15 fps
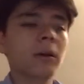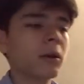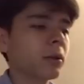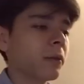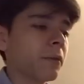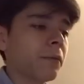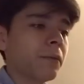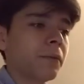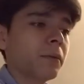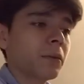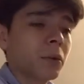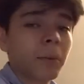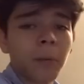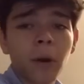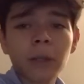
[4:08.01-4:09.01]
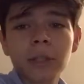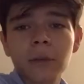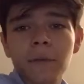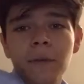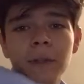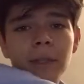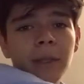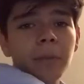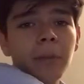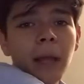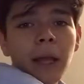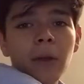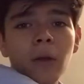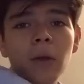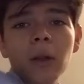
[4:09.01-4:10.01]
on the parts that are facing the
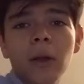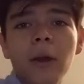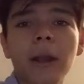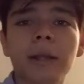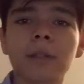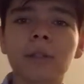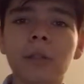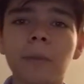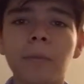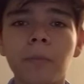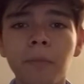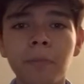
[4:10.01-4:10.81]
black hole are actually